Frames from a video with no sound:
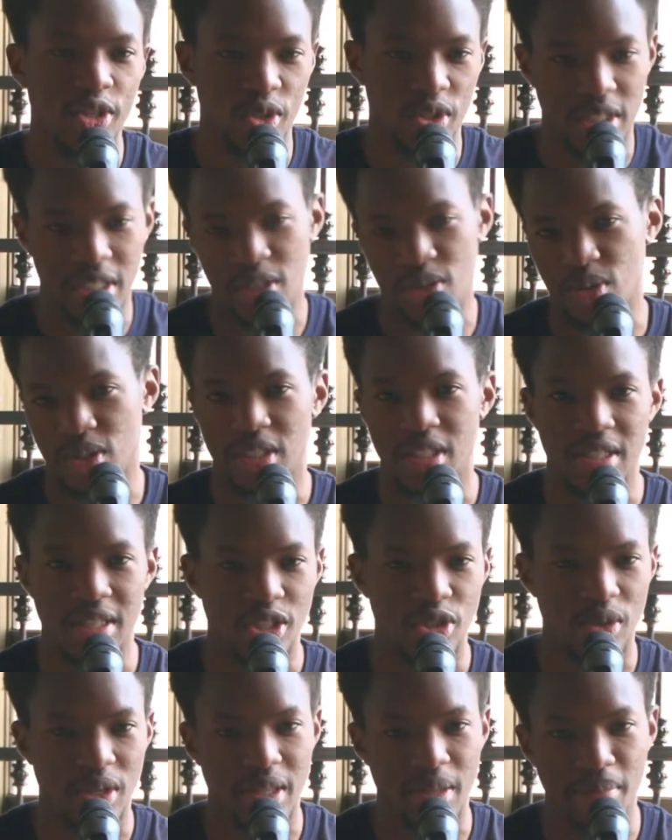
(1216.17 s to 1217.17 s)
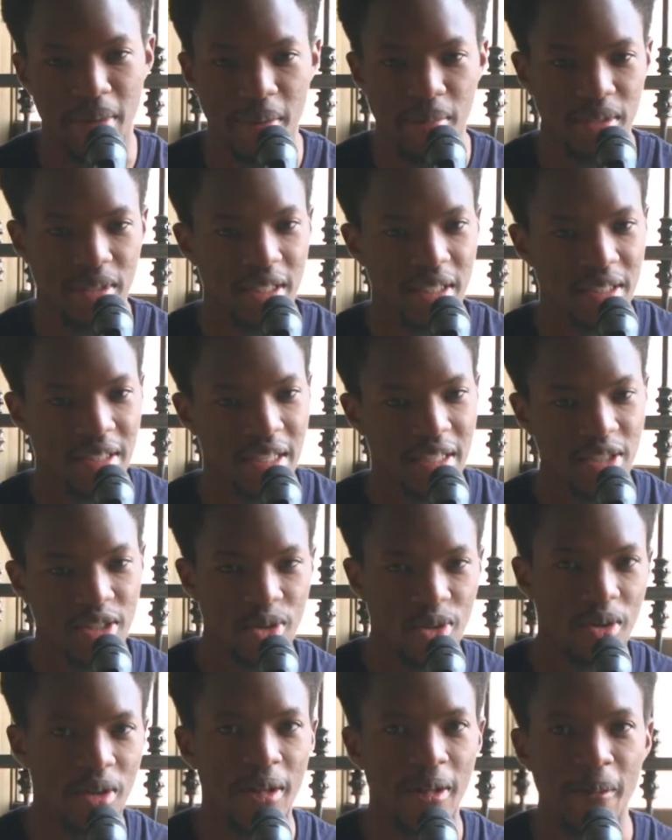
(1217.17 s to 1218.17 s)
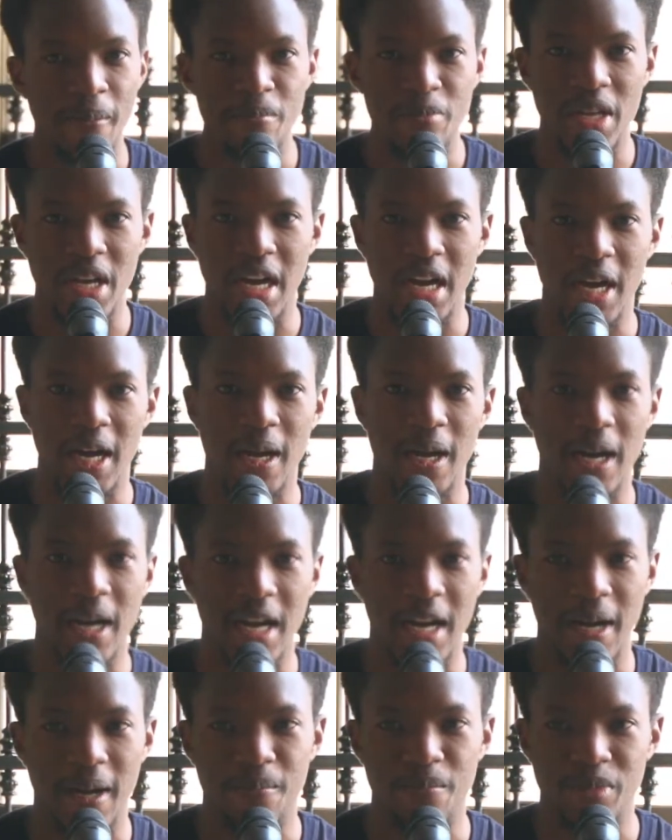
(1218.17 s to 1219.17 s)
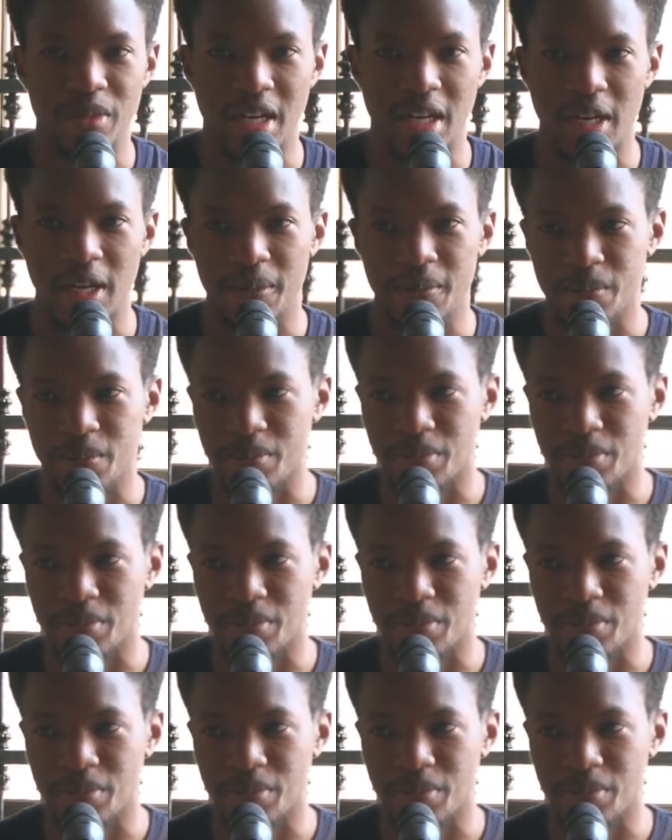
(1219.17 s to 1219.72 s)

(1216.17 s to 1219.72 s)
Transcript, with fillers: you start to sink. That's why the Bible says that, you know, uh, uh, uh,